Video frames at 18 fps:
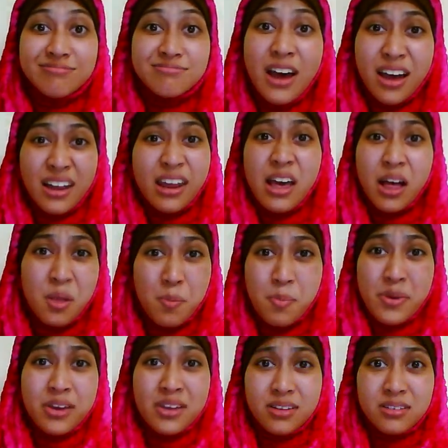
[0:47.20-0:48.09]
We can't
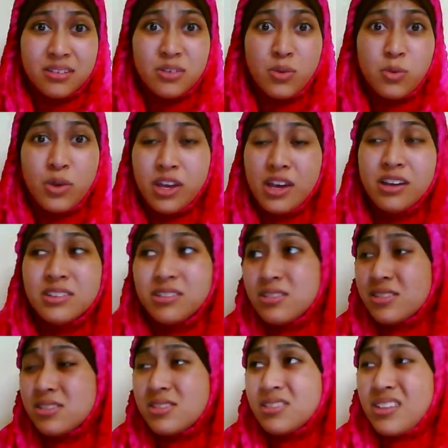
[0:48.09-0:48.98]
help it. We
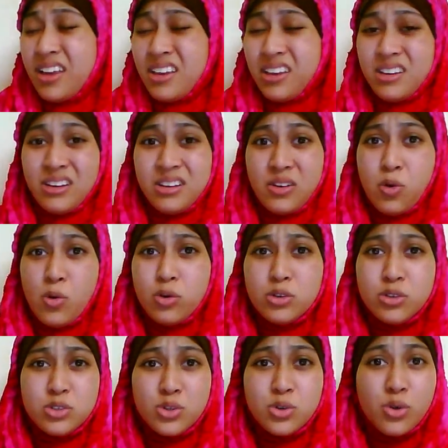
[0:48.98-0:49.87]
can't just, like,
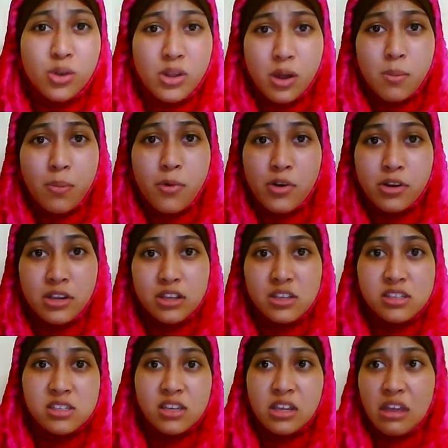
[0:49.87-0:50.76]
control our
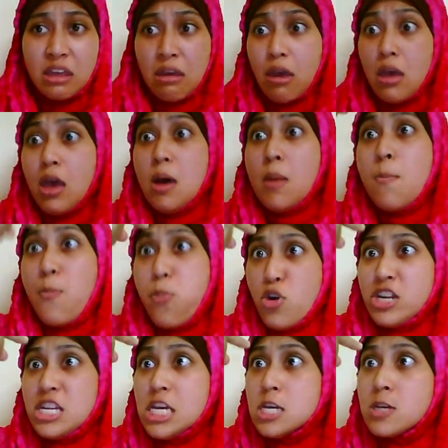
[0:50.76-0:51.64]
body and say, like,
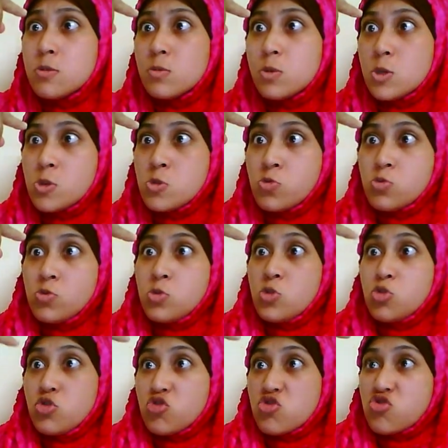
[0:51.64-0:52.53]
body,
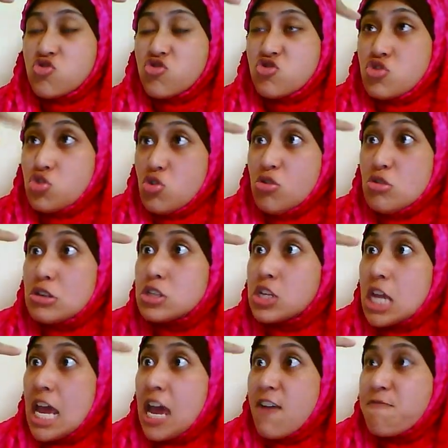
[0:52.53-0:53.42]
don't
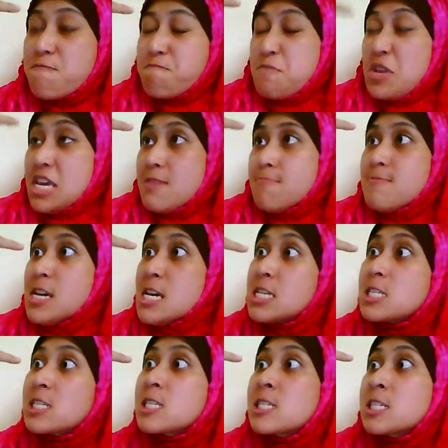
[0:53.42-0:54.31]
have
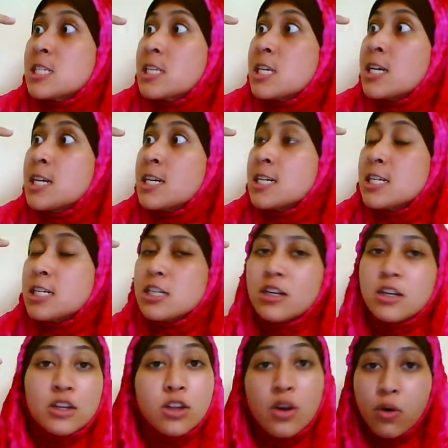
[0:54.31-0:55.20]
PMS.
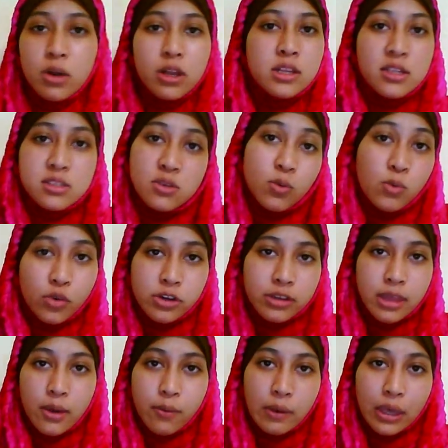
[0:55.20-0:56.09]
No, it doesn't
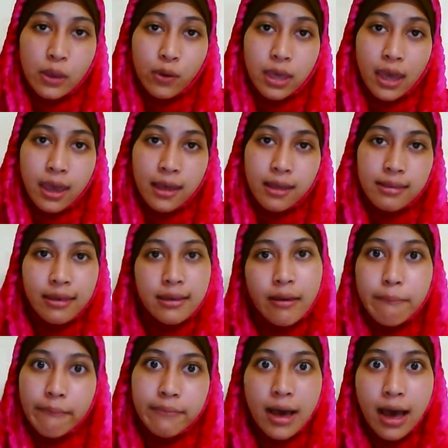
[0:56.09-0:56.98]
work that way, okay?
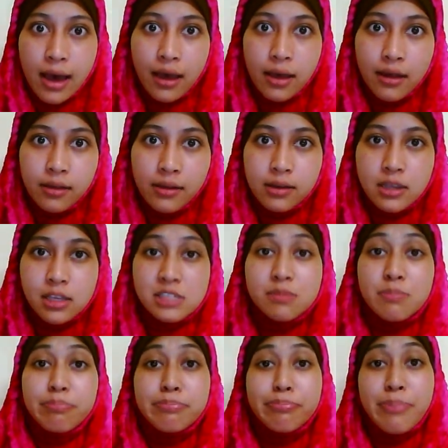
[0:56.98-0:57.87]
Like, come on.
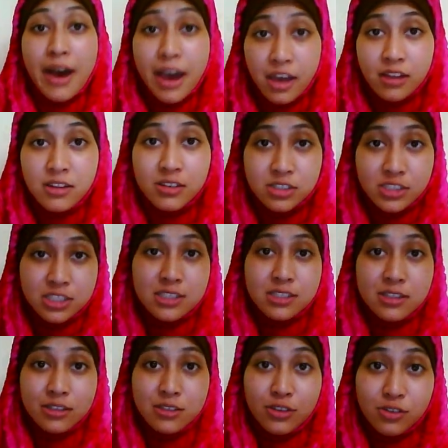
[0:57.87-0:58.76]
It's
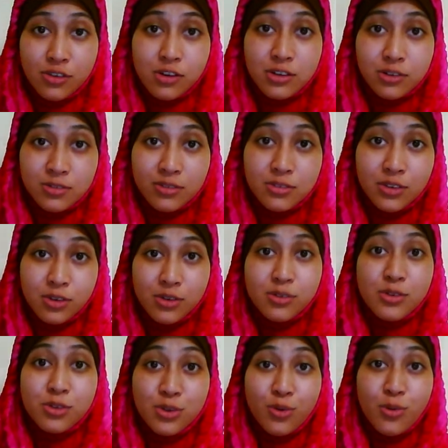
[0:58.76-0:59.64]
biological, you know,
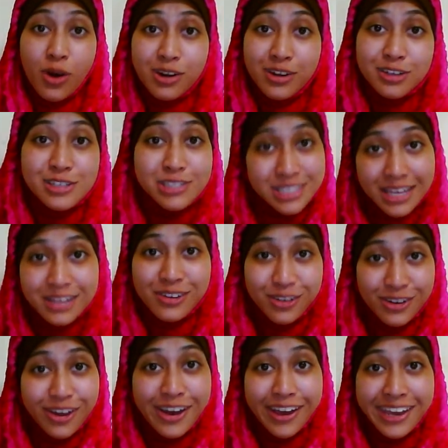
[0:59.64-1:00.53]
you
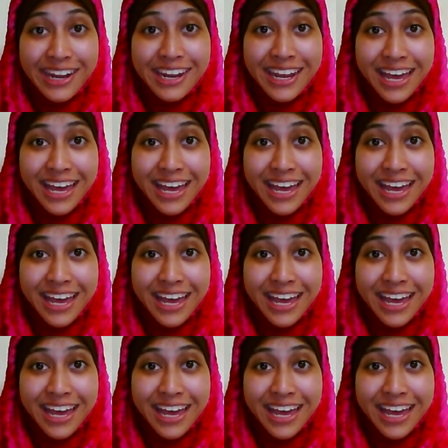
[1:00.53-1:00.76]
understand or not.